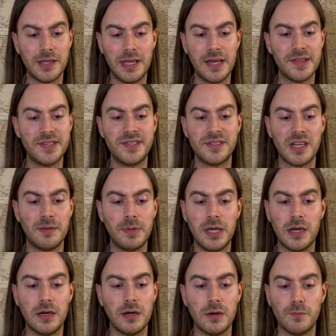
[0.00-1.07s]
yeah, this is going to be
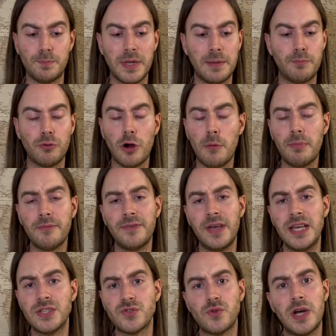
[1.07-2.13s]
a big problem for
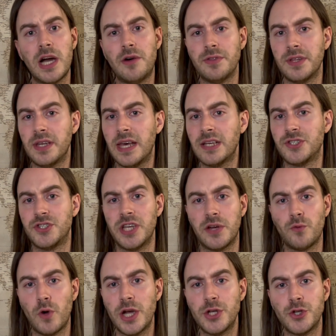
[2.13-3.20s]
Israel and the next
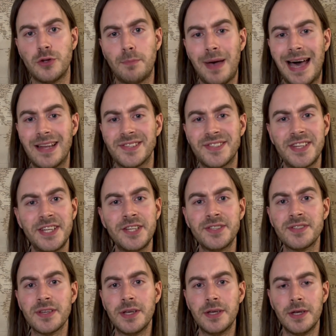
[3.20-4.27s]
generation of Palestinians.